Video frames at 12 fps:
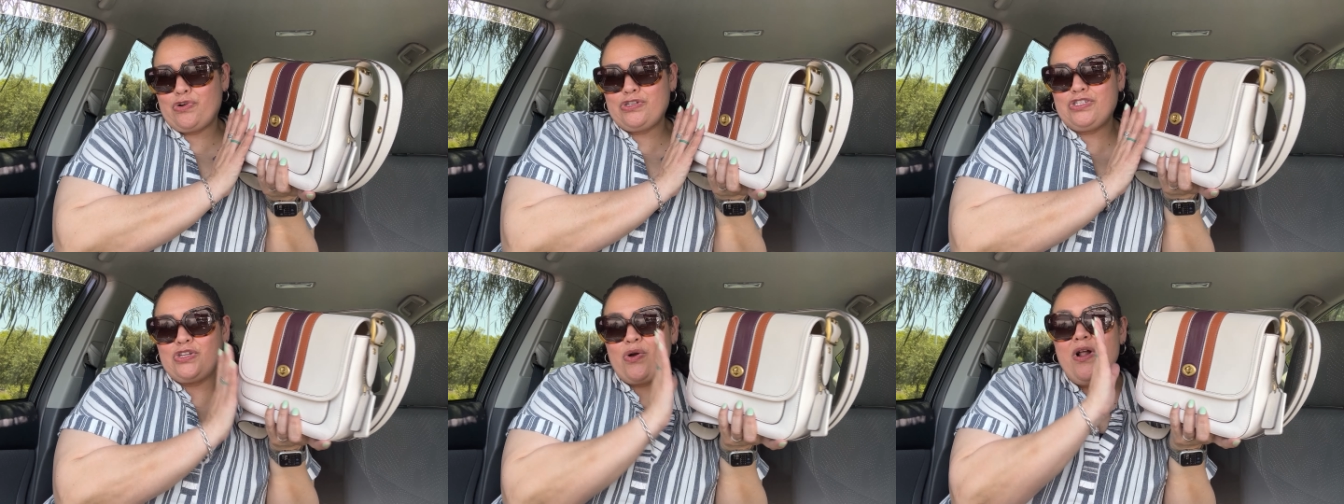
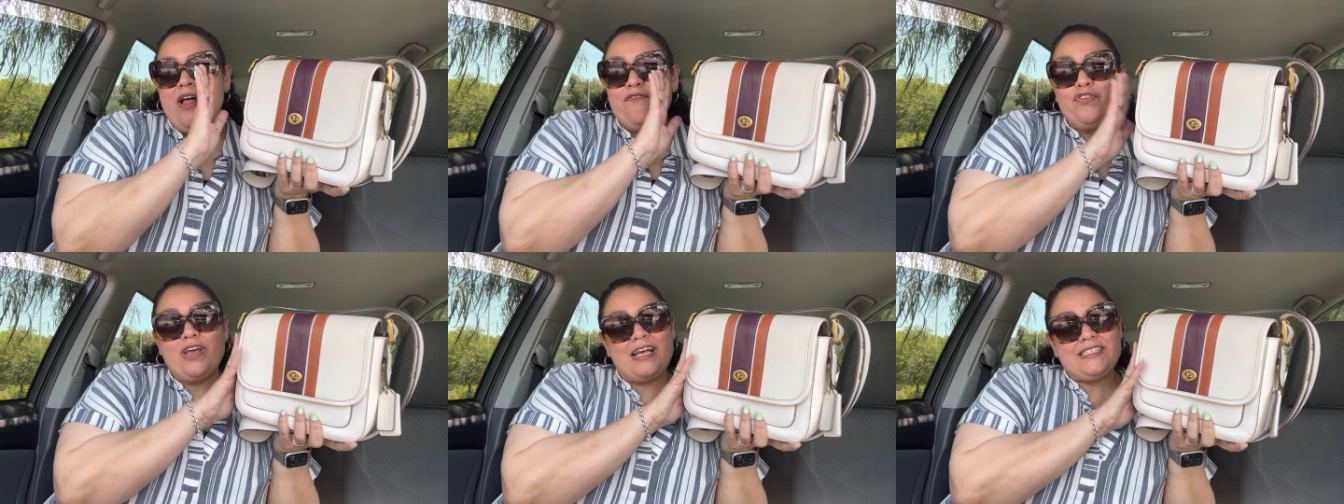So
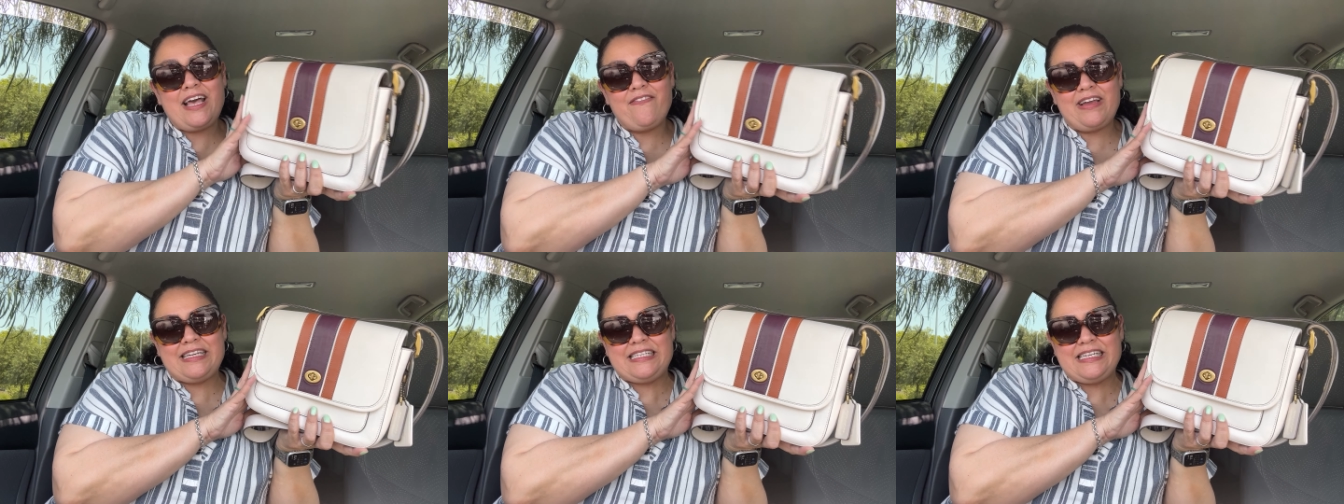if you guys have
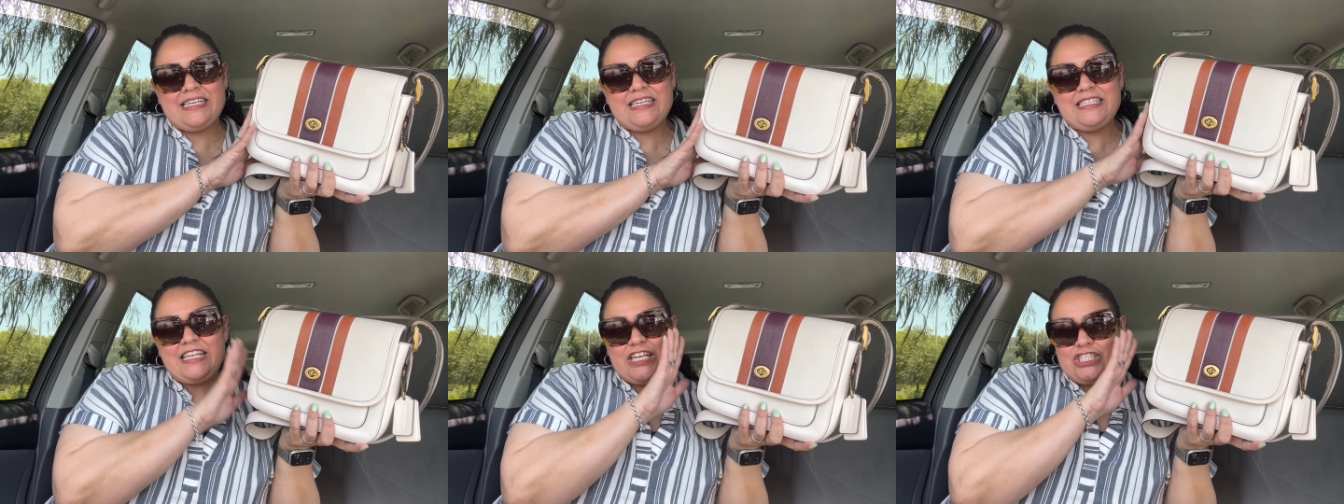
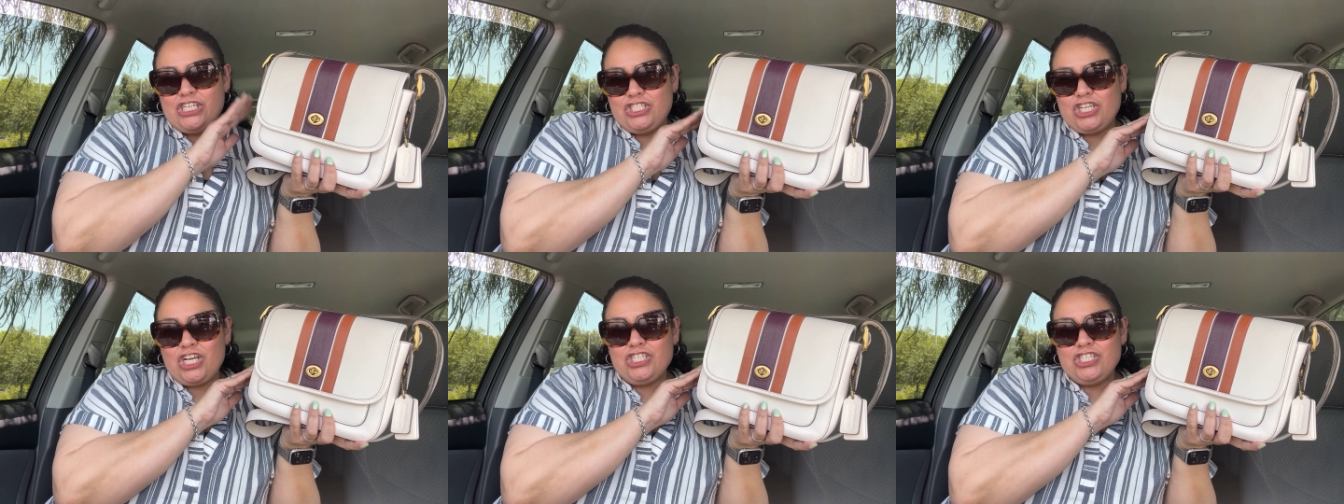ideas,
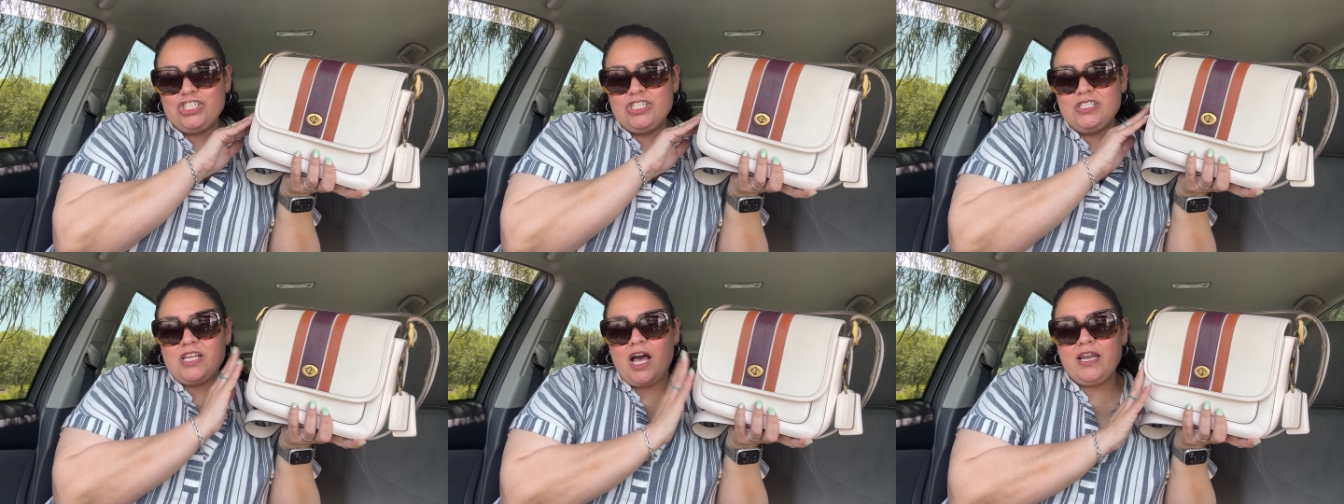
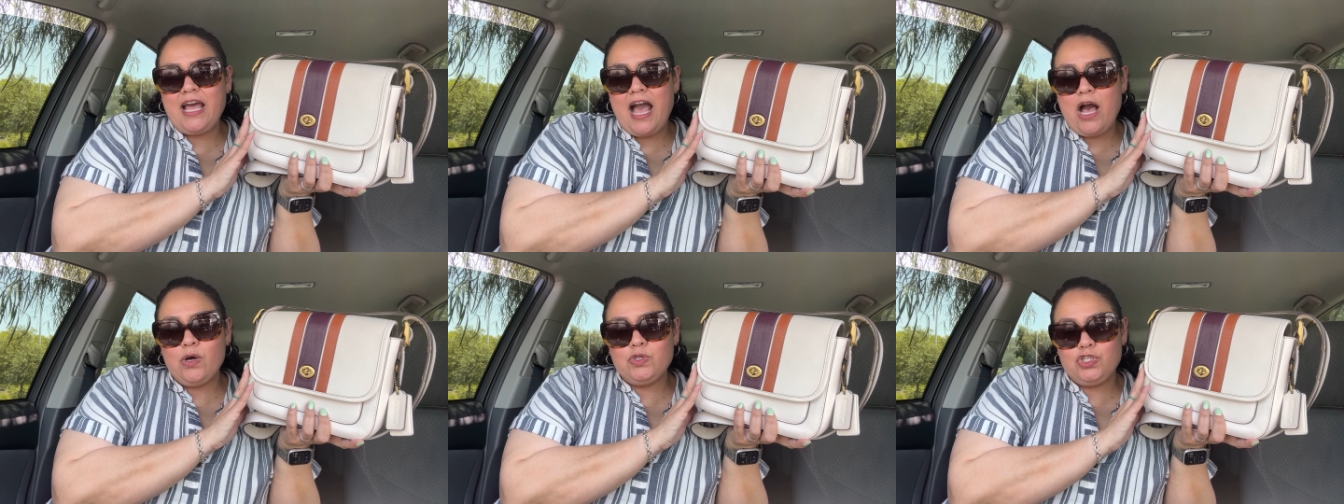suggestions on
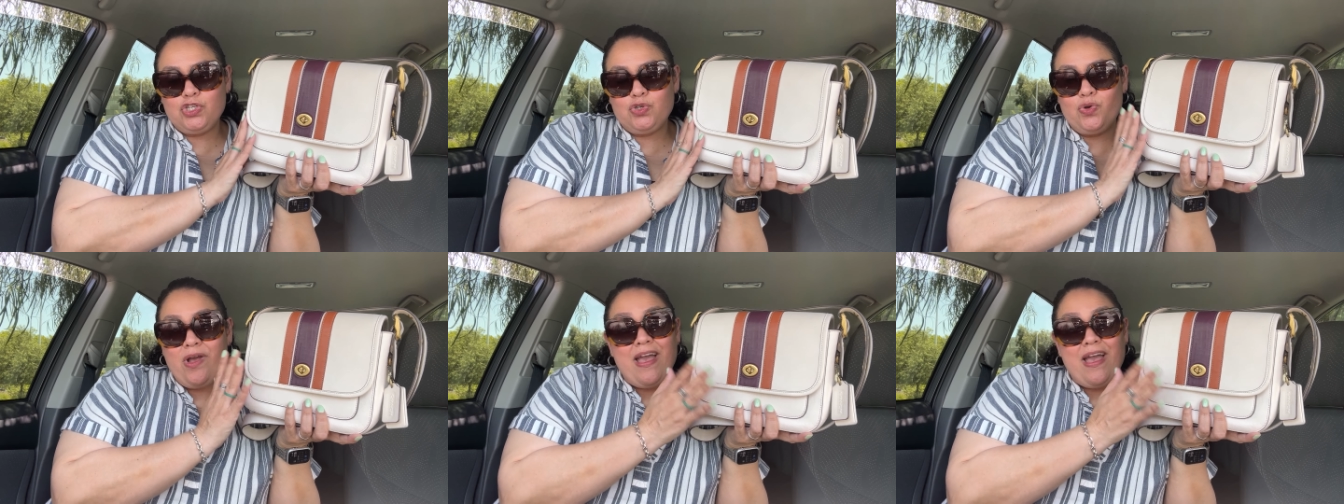how to